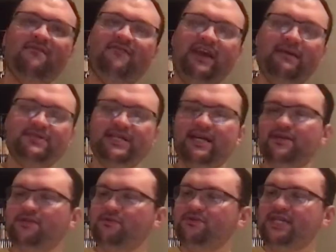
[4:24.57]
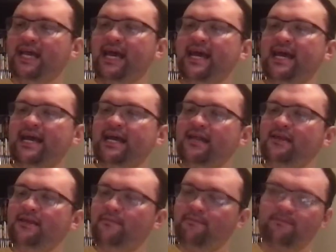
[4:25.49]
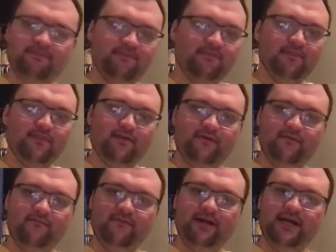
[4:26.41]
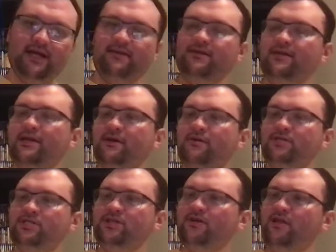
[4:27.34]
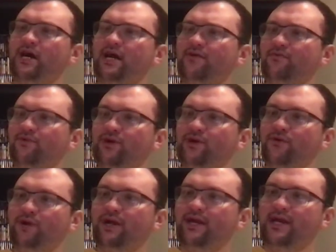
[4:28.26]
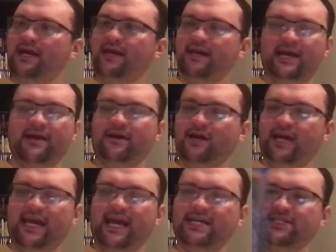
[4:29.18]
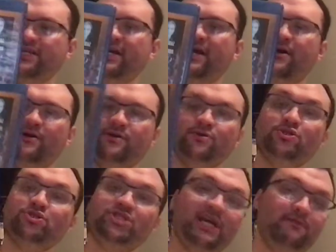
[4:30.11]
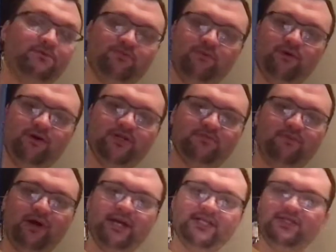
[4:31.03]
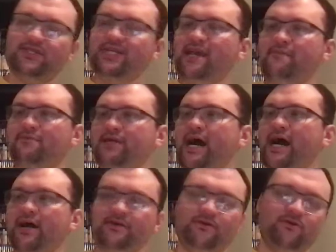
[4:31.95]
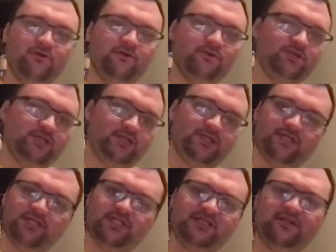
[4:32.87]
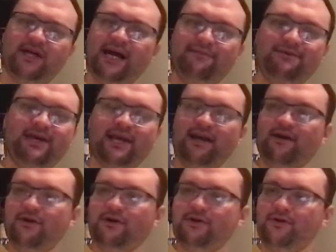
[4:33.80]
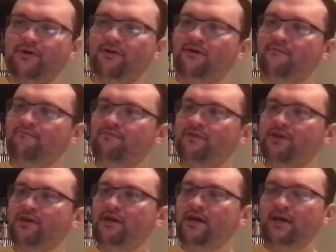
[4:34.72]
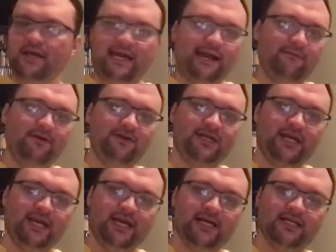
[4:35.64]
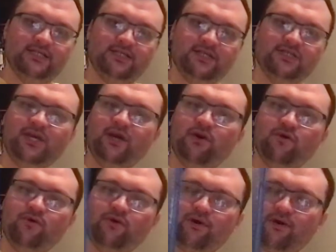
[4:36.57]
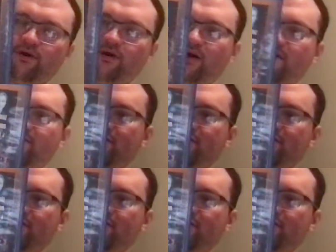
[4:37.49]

fame's getting to his head and and you know it's just a lot of really great ca- cast of characters. James Woods plays the team doctor who is just a slimy character. Cameron Diaz is the owner of the